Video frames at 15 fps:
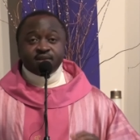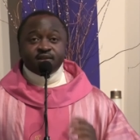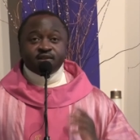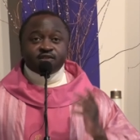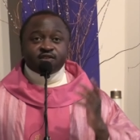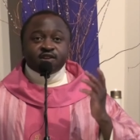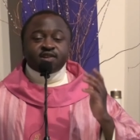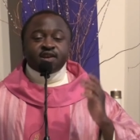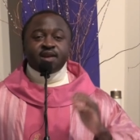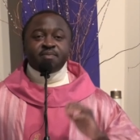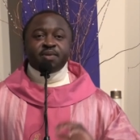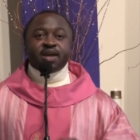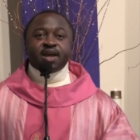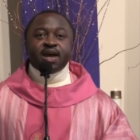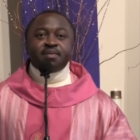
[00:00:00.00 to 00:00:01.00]
Satan
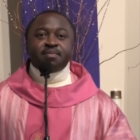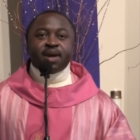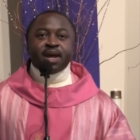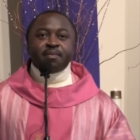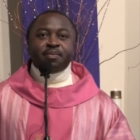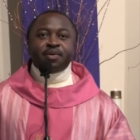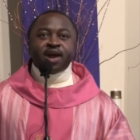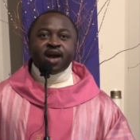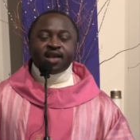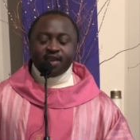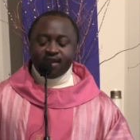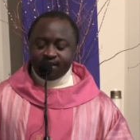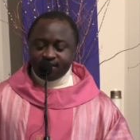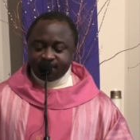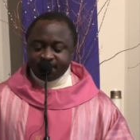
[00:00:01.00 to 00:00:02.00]
began by
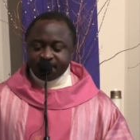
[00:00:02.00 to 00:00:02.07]
bragging,